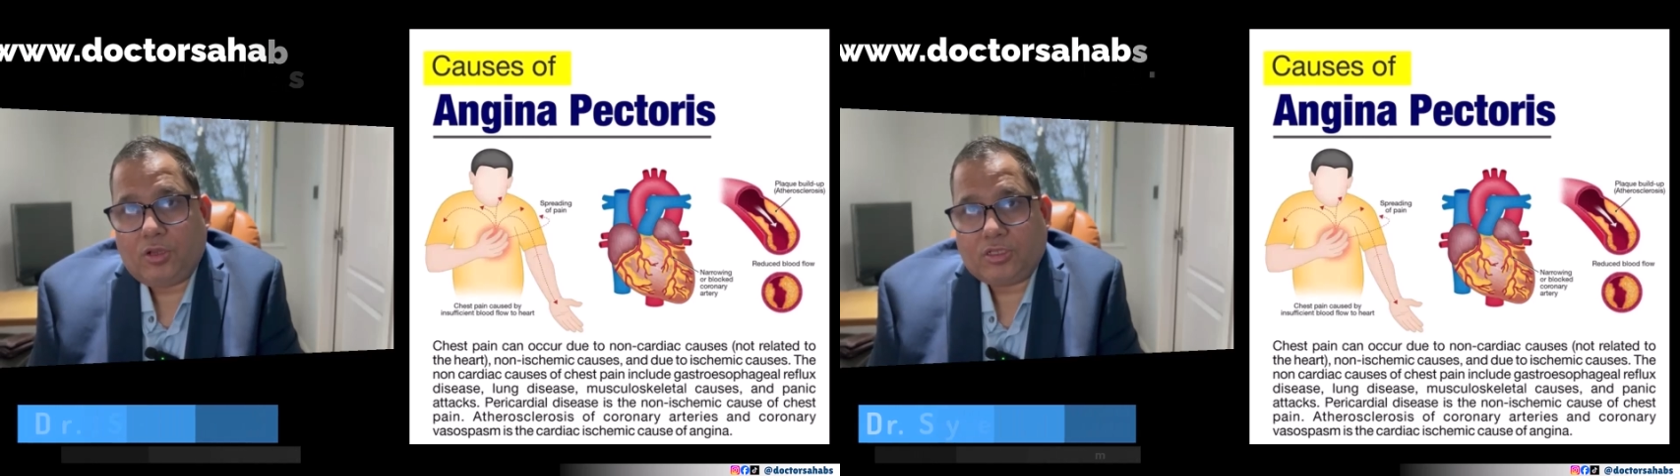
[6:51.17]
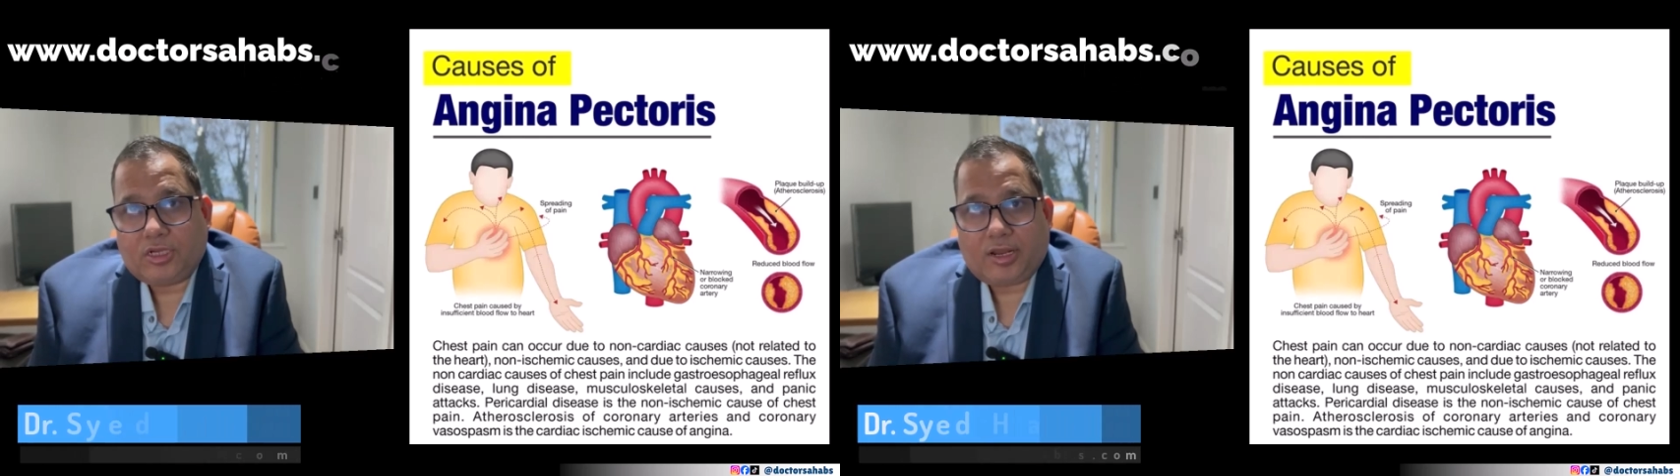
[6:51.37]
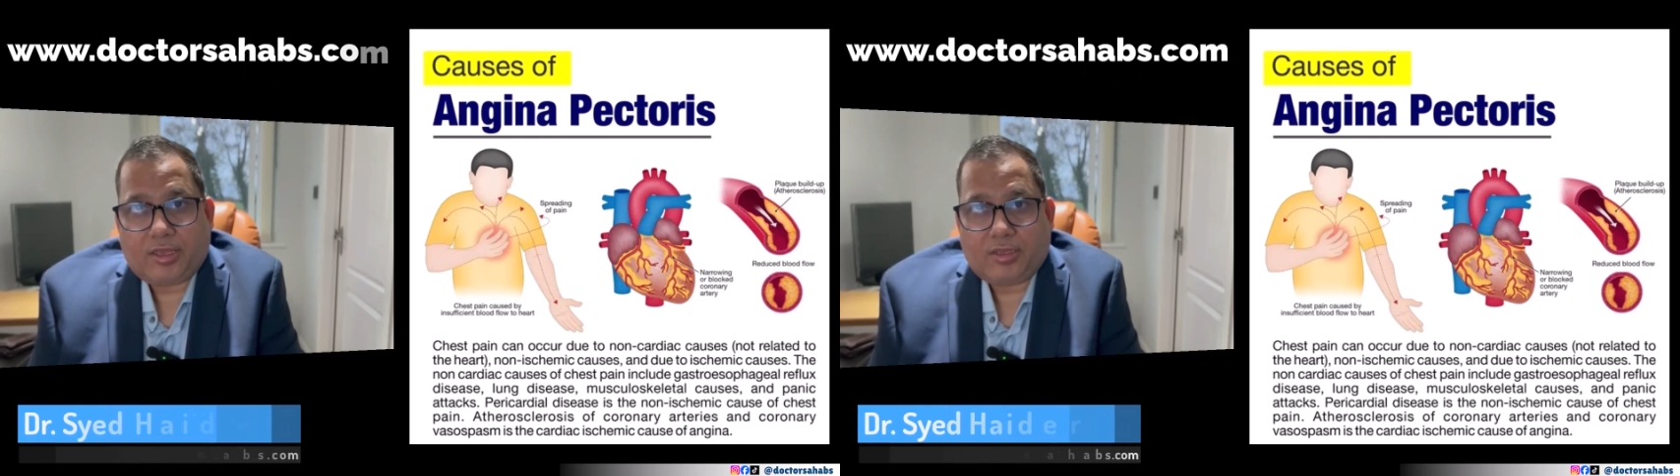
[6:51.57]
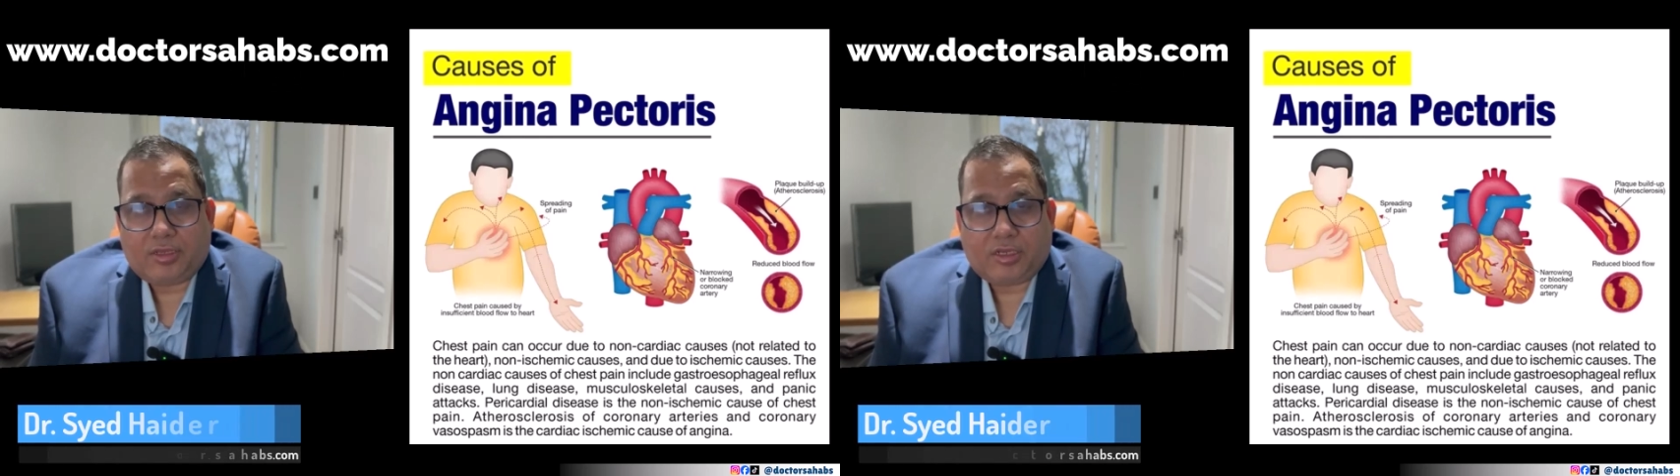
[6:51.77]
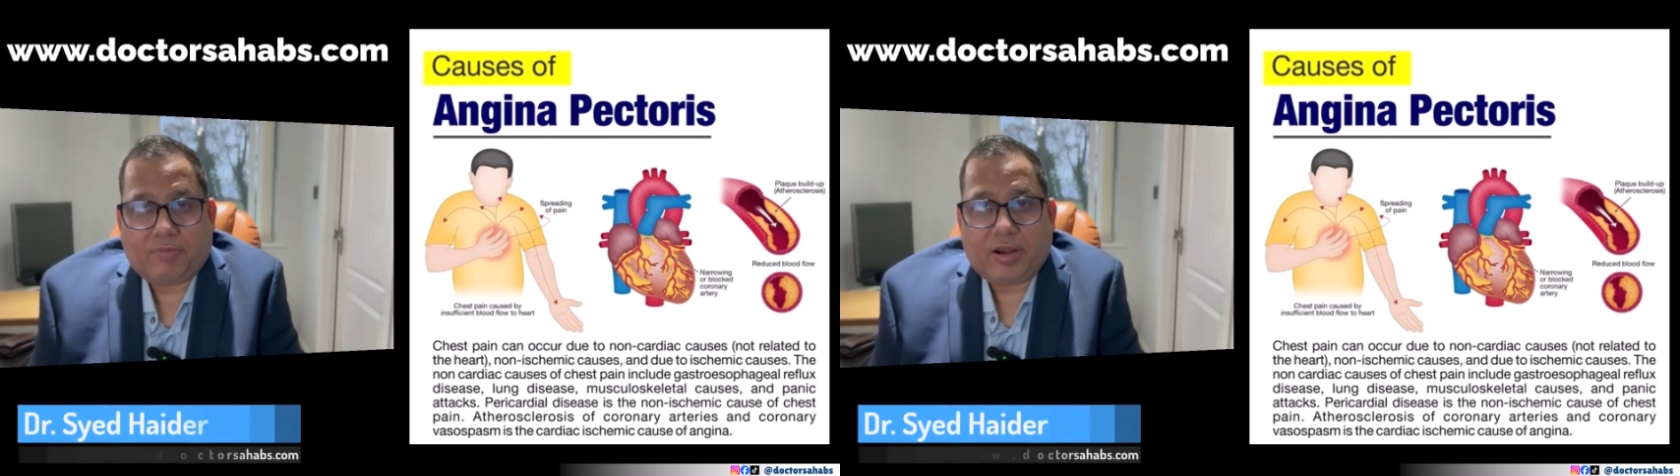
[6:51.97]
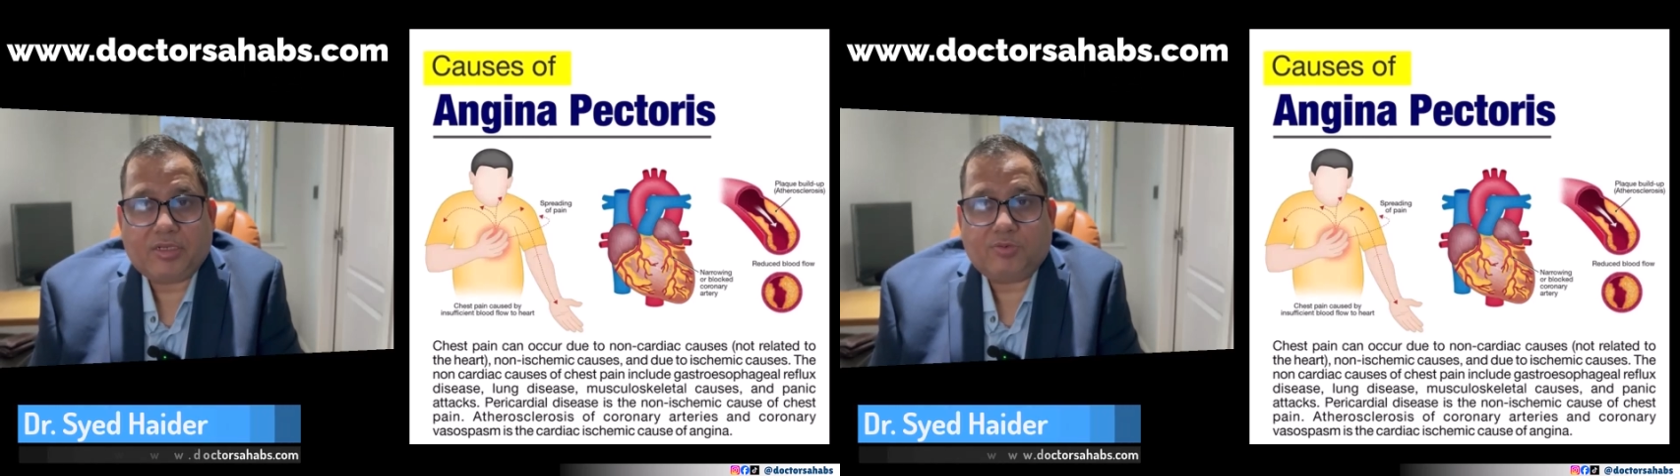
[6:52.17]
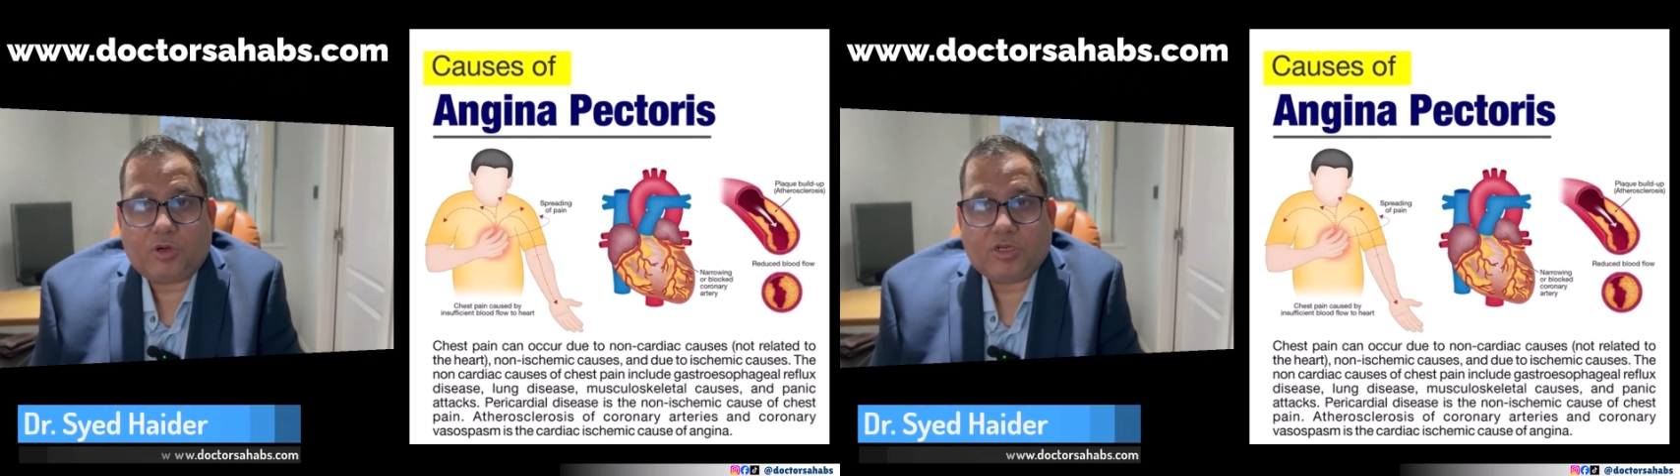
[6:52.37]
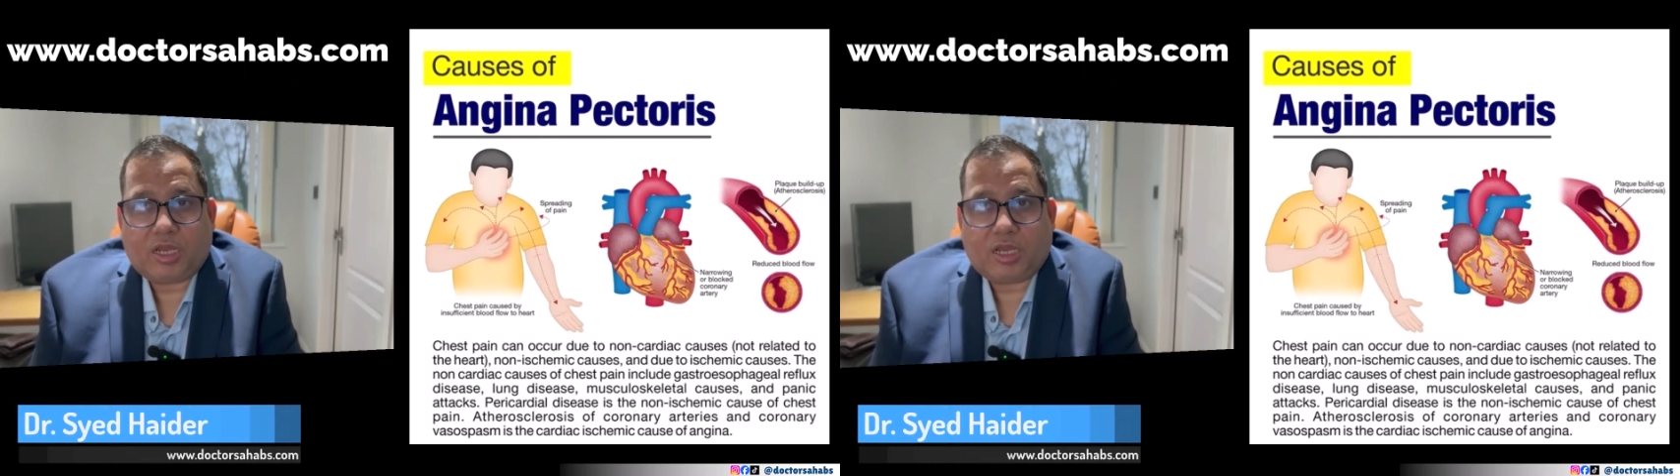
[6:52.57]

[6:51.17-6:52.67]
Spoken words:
sitting. It depends what